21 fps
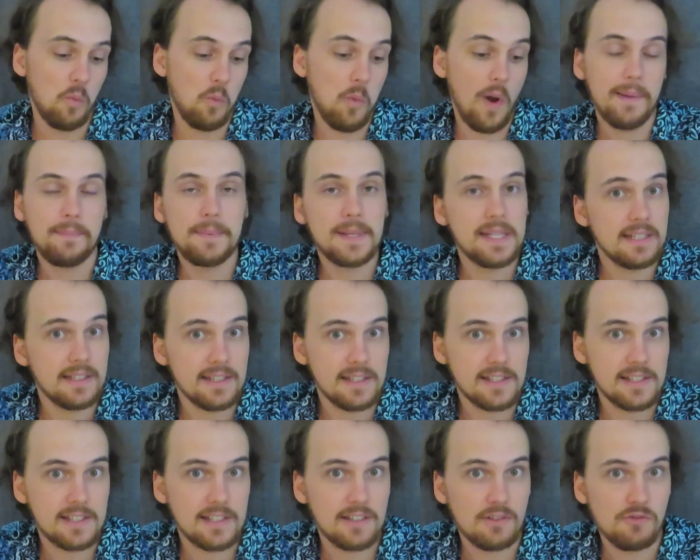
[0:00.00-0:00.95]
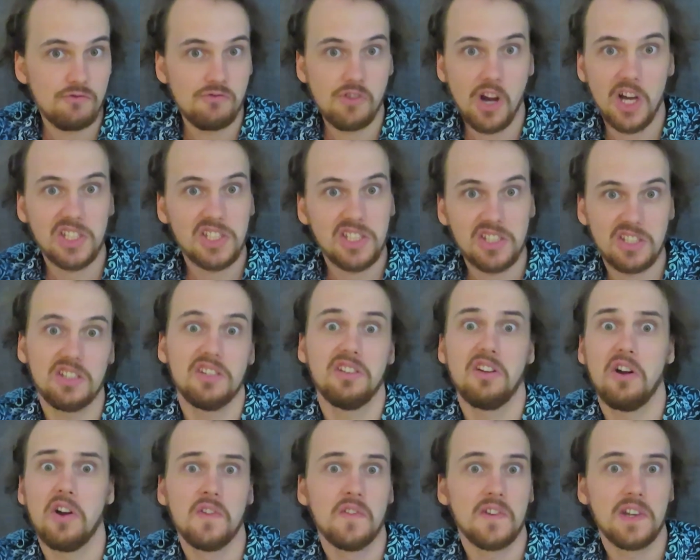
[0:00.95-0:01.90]
weapons
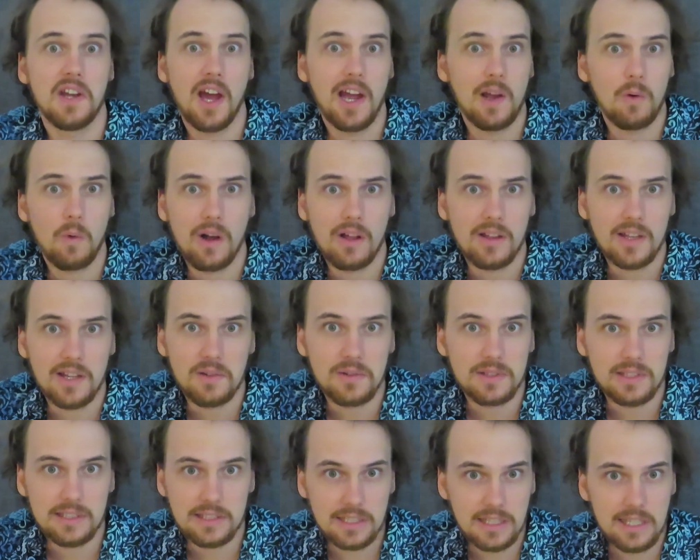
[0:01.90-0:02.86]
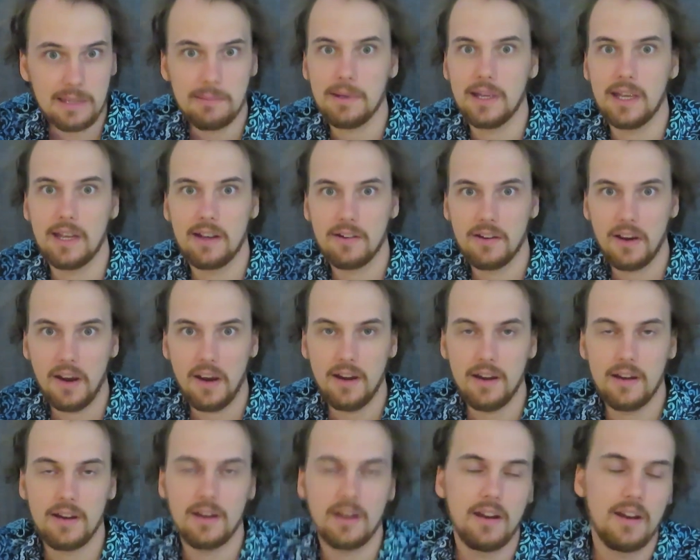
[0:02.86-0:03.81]
rusted overnight while they were sleeping,
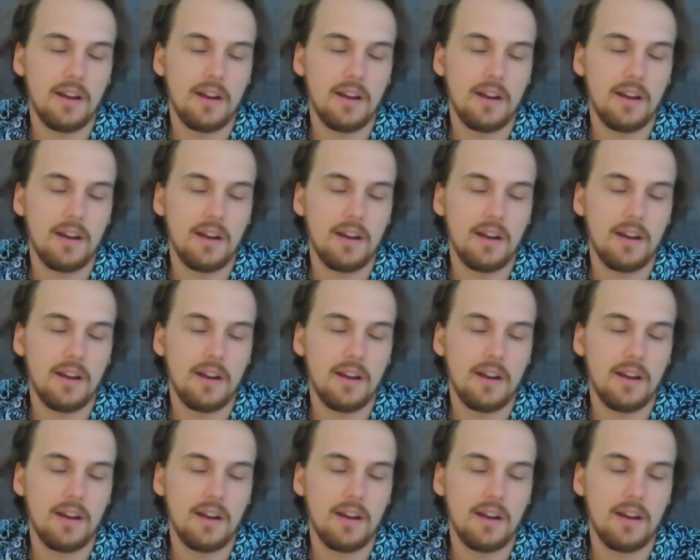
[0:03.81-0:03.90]
right?